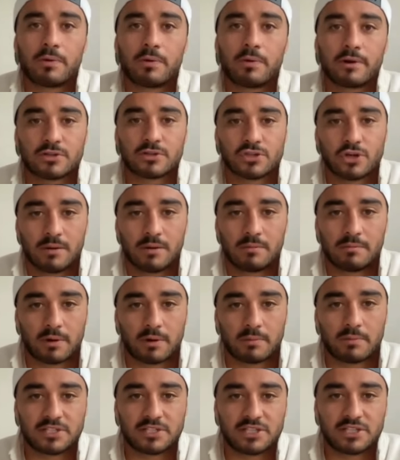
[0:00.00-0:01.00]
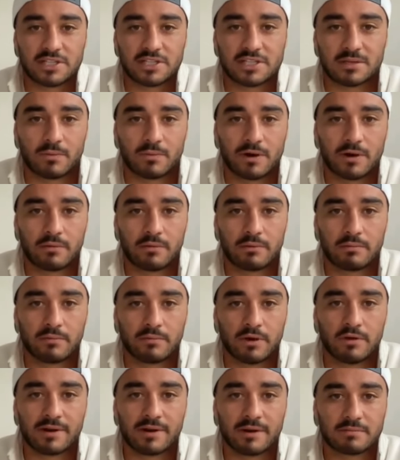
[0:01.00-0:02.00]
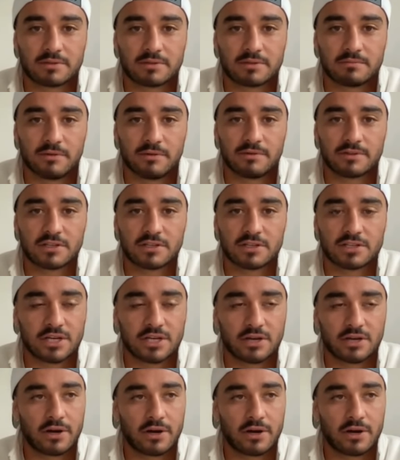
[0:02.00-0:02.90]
period of time probably sits them well moving up to, moving to this year.